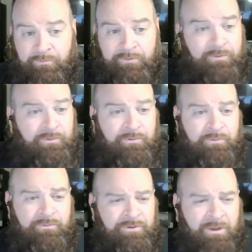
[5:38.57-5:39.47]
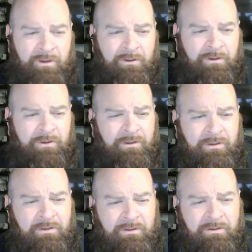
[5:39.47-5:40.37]
New
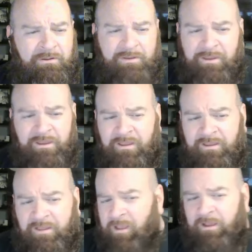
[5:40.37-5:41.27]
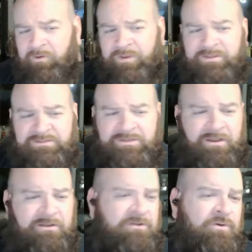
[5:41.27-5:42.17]
York, concrete
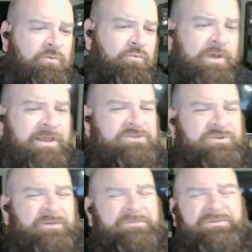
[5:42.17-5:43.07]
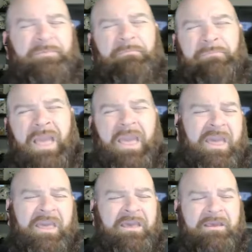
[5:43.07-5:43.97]
jungle where dreams are
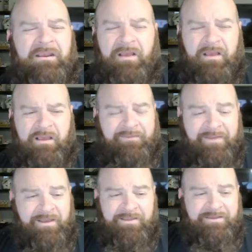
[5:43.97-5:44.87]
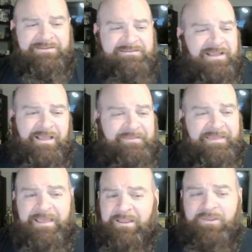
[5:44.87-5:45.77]
made of. There's
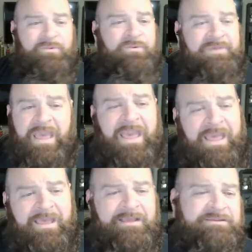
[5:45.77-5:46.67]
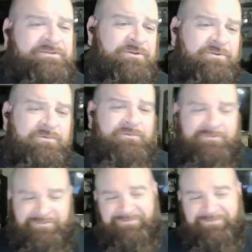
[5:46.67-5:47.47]
nothing you can't do.